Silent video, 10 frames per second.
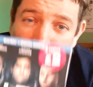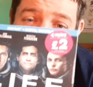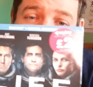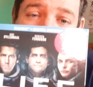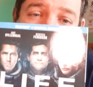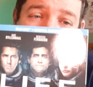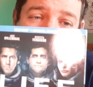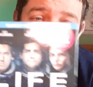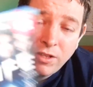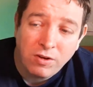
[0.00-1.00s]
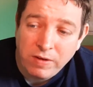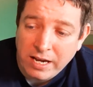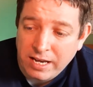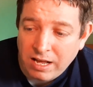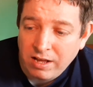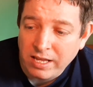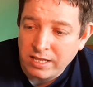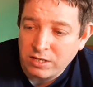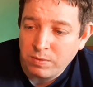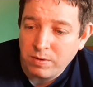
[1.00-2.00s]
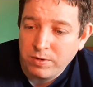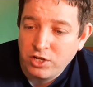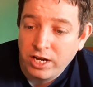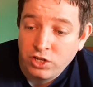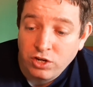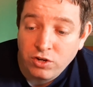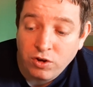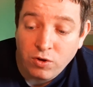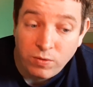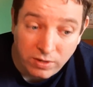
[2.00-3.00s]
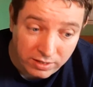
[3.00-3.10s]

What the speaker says: Life, this is underrated. I like this one with Jake Gyllenhaal.